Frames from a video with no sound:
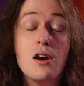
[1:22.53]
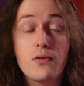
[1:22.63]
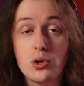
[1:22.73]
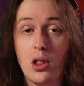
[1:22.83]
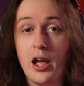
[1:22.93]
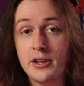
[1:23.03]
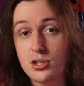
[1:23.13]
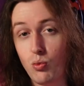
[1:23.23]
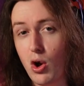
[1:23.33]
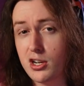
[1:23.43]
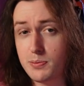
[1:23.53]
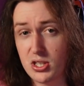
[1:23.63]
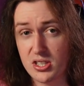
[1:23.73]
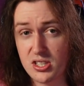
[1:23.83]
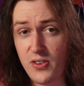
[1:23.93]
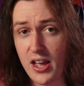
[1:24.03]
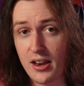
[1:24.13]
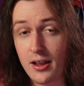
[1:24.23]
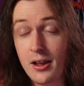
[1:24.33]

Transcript: for Lion to walk up to the Sven.